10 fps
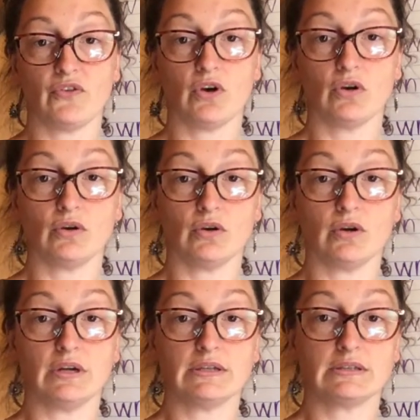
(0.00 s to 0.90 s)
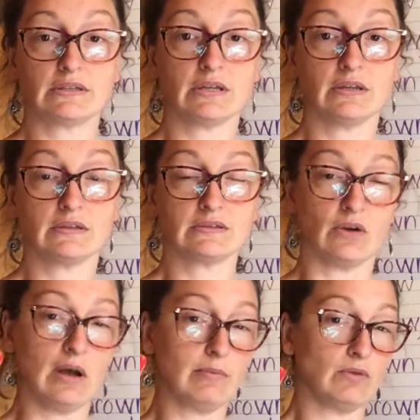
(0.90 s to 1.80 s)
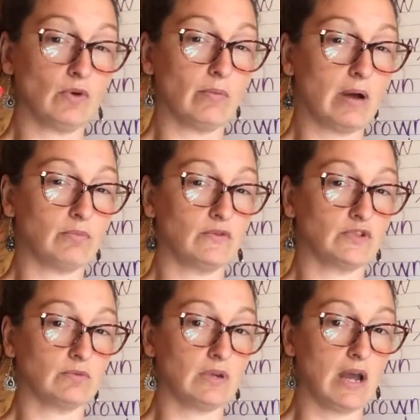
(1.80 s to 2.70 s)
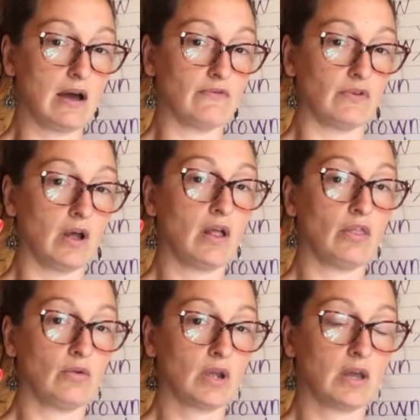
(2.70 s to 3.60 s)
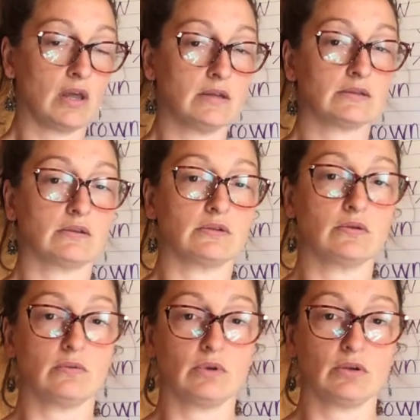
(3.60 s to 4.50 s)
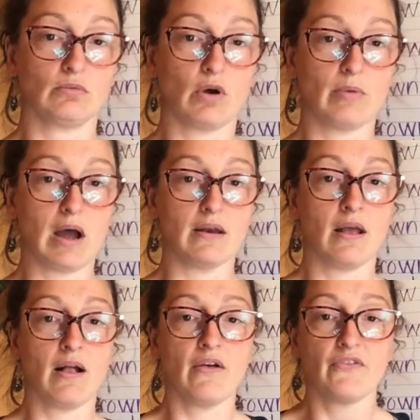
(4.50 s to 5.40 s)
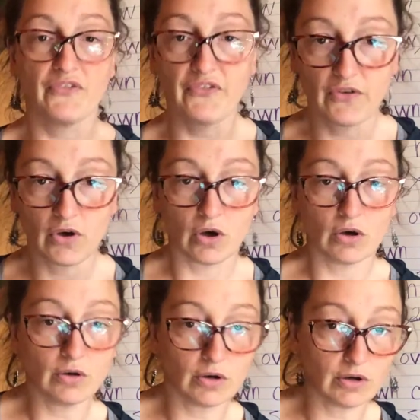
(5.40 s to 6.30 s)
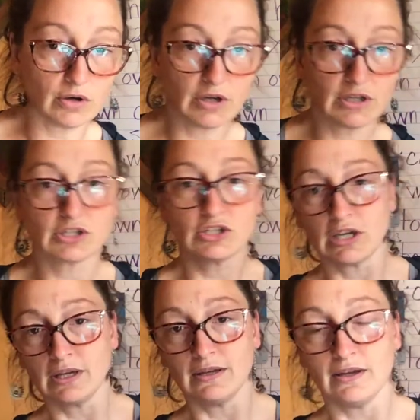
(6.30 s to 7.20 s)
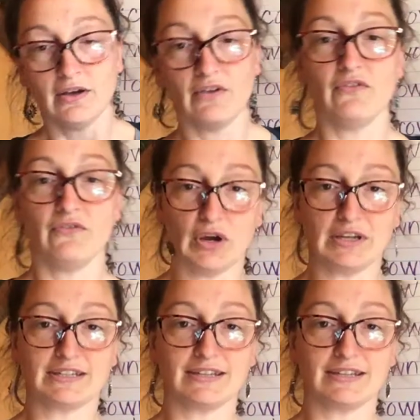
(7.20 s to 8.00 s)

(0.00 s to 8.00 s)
so how many robot moves should we have? So do it with your robot. Foot.